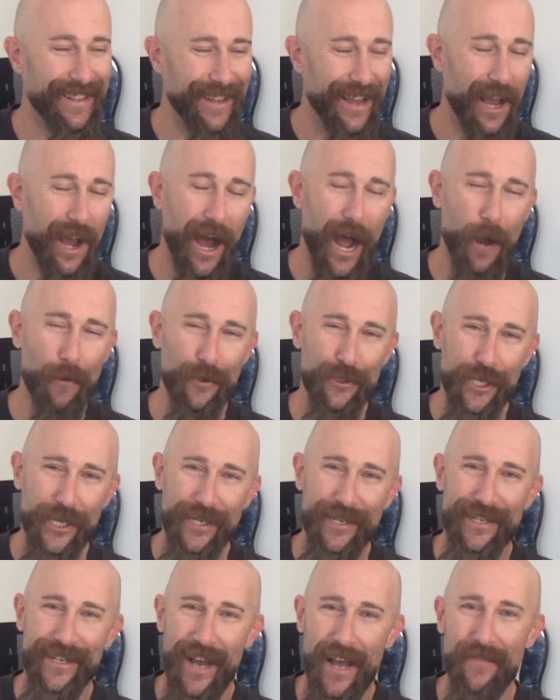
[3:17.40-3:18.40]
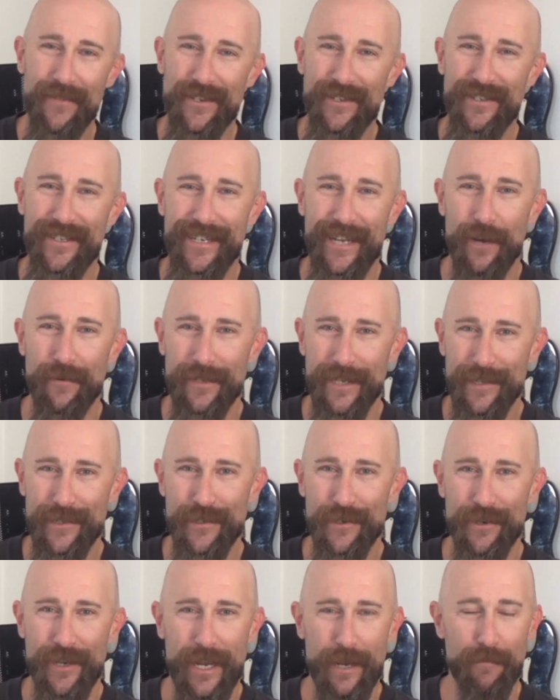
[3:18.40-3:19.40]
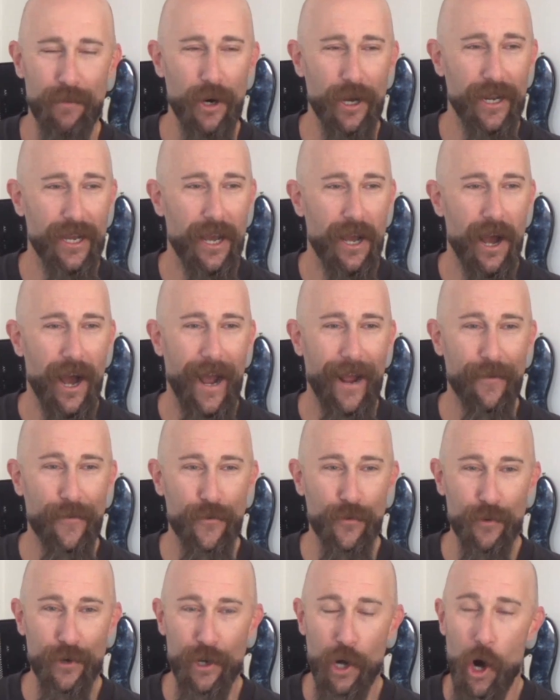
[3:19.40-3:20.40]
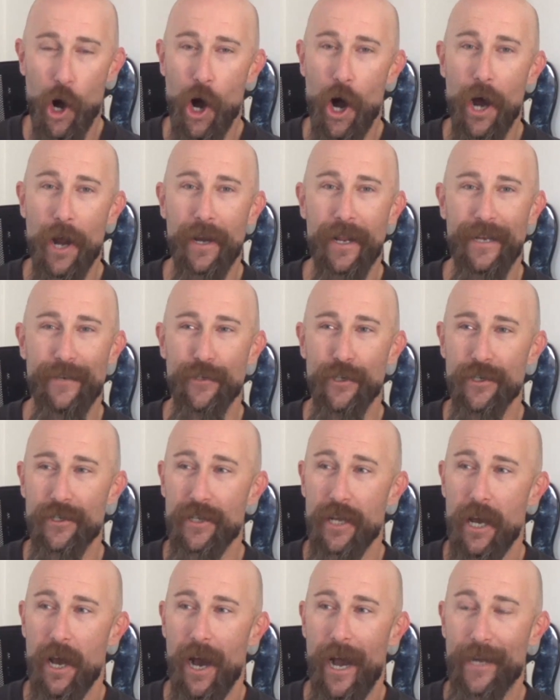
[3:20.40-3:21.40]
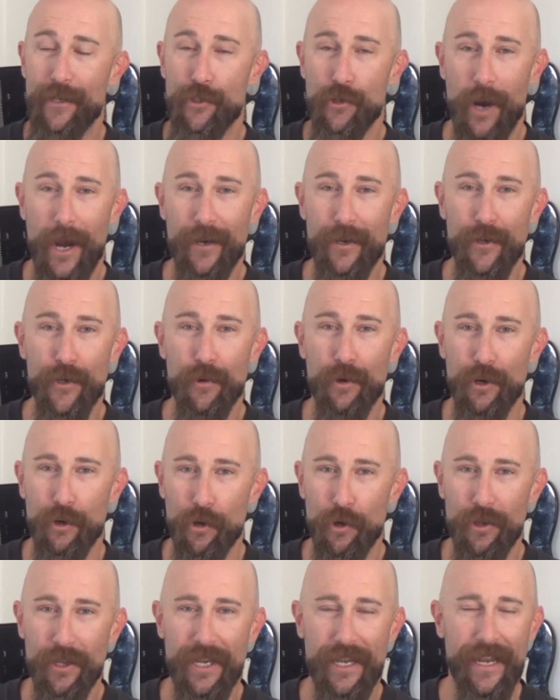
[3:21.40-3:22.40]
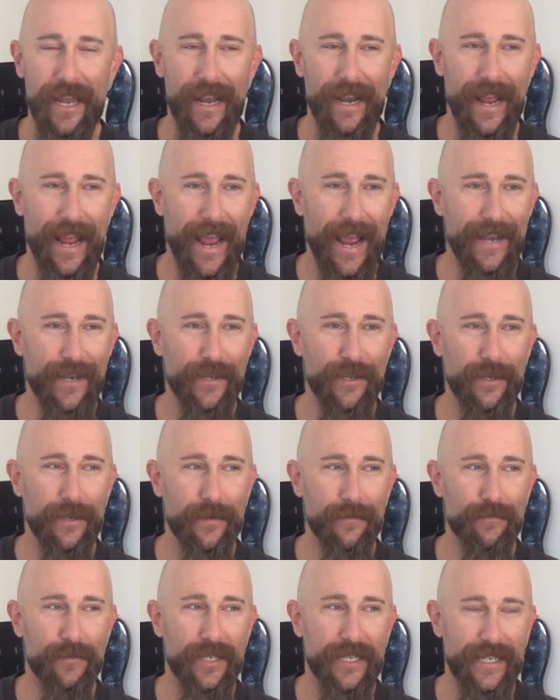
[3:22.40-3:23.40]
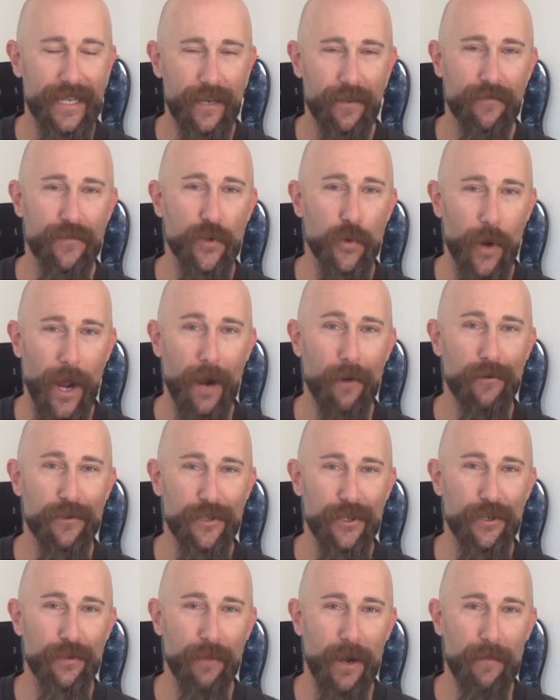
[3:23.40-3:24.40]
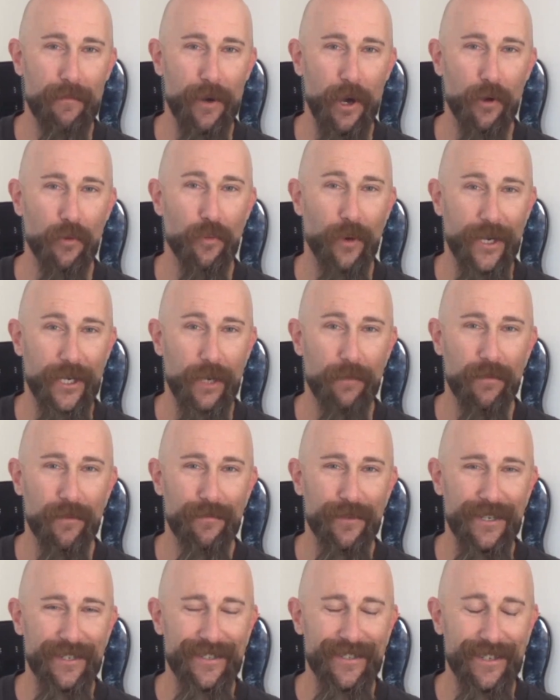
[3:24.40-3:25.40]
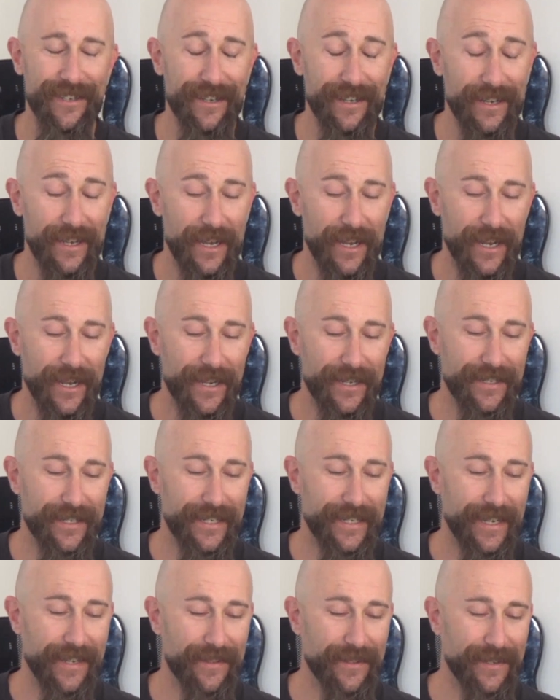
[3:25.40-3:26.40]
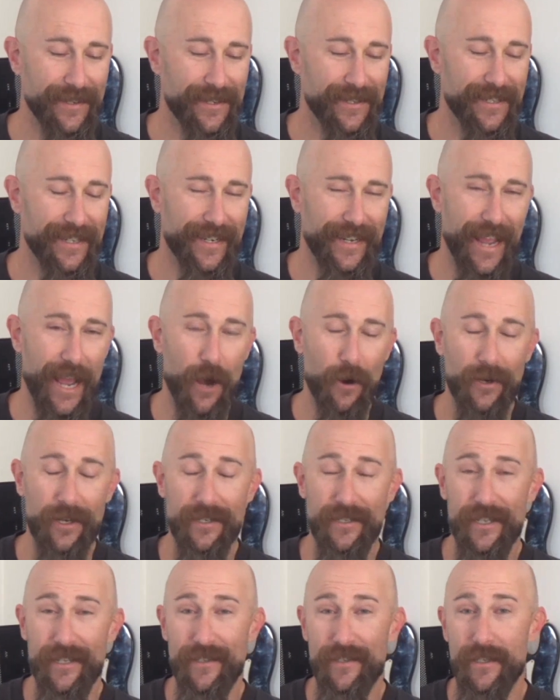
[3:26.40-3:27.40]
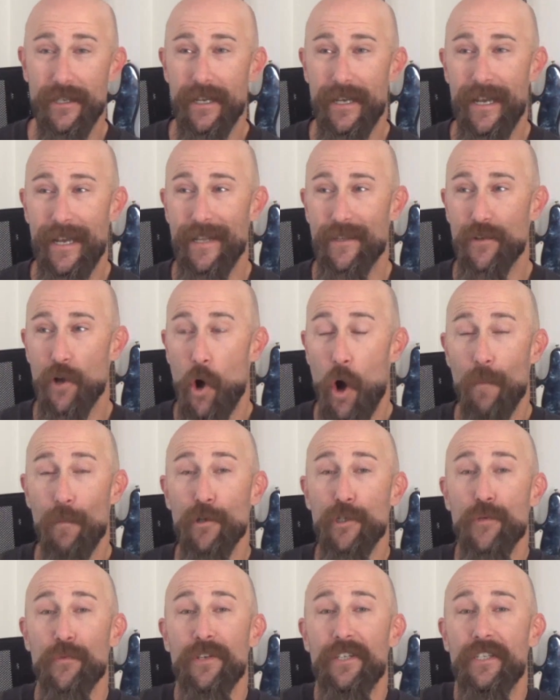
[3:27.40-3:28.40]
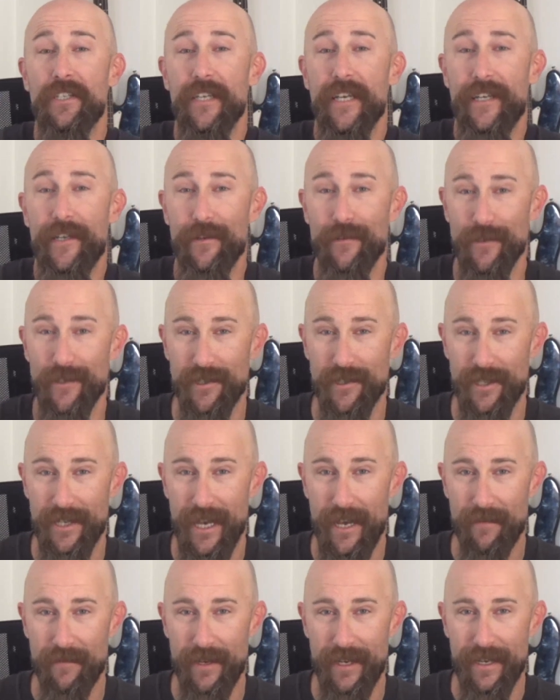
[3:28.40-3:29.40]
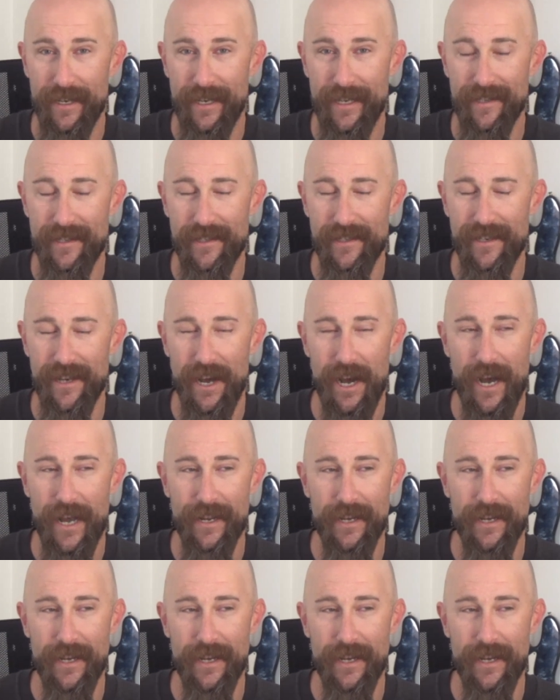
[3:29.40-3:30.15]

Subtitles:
I wish I could have gotten this thing out yesterday, but I threw it on. I tried to do it early, and I had to get a few hours under my belt, wake up a bit to get this thing out, because it's almost ridiculously heavy. It's not